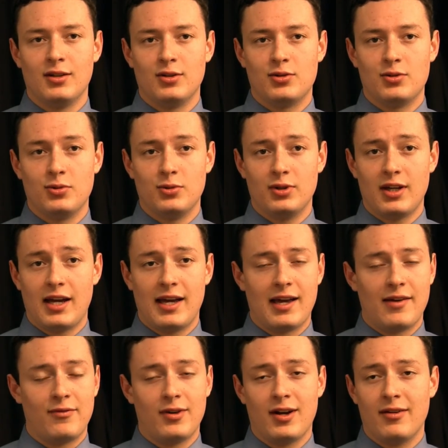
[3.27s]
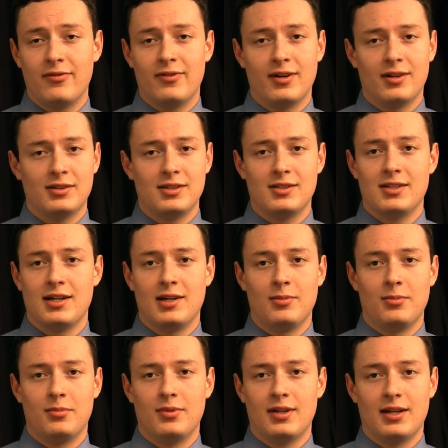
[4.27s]
truly I have not felt the
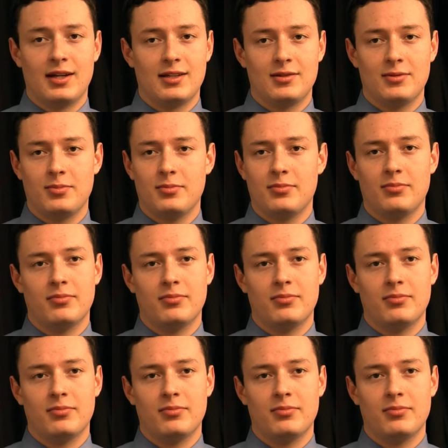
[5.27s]
time that has.